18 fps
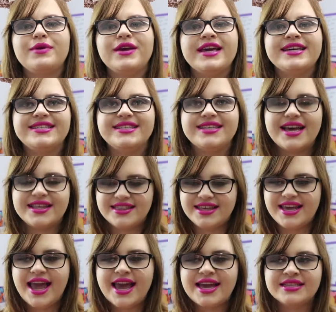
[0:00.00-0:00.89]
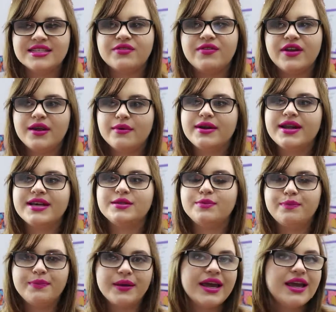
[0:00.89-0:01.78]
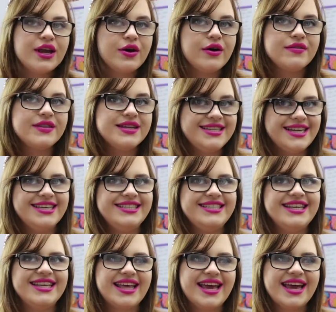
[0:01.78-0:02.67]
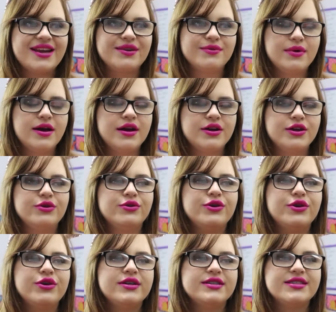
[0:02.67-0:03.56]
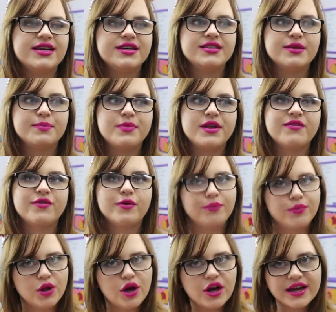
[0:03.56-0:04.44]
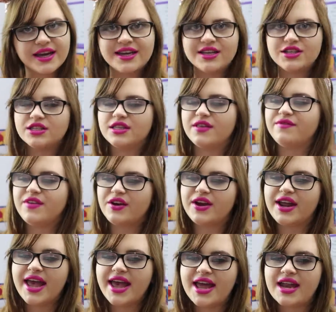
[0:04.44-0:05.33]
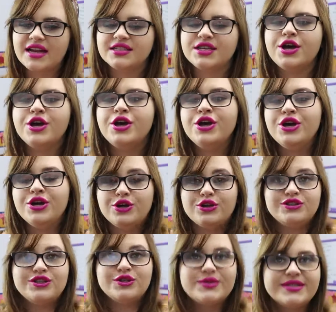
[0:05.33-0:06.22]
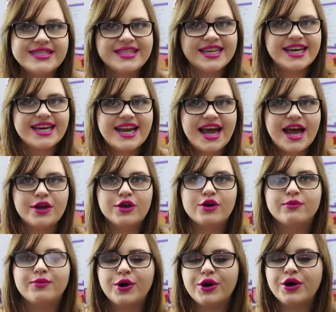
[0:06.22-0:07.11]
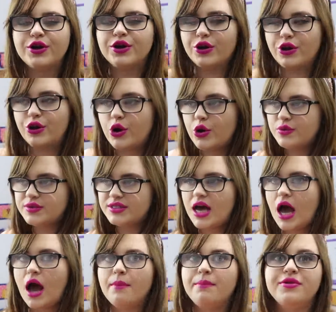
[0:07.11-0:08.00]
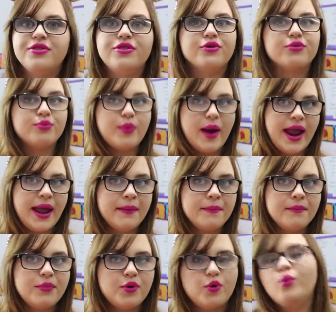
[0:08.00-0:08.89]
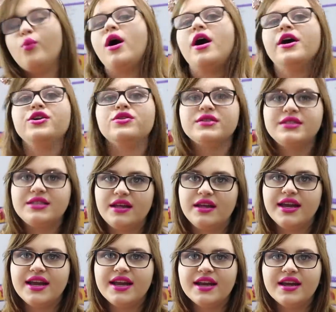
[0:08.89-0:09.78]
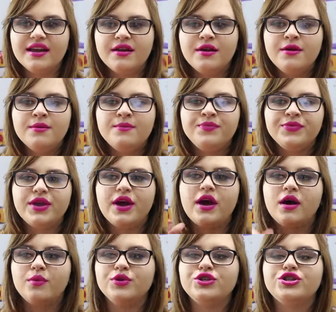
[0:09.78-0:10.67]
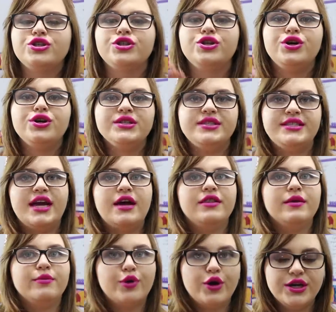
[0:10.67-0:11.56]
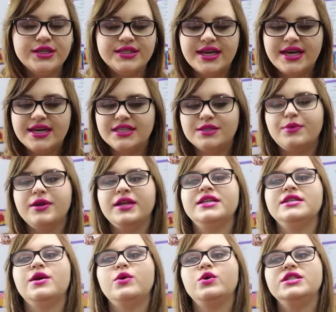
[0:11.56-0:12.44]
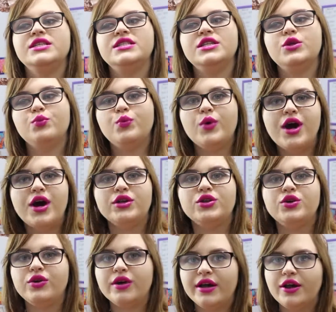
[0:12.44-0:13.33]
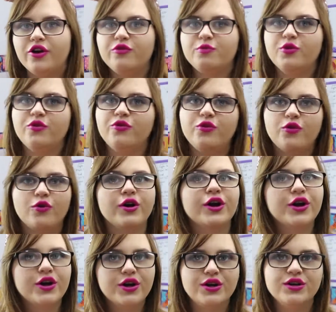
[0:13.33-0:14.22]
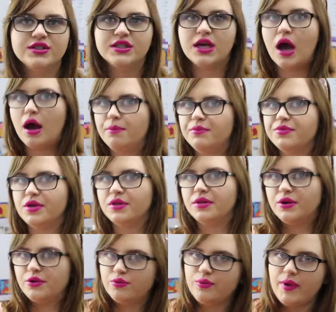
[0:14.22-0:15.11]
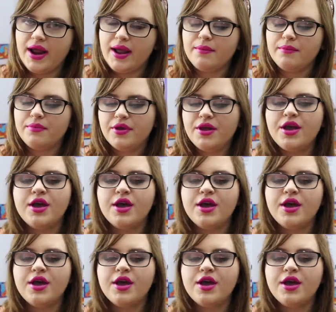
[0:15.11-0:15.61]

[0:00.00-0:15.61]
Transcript: because at the end, if anyone has been on the Disneyland one, you'll notice there's a bit of a blockage at the very end, because you sit and your boat goes up the ramp while you're still in it, which slows down the process. But in Walt Disney World, you get off before it goes up the little ramp.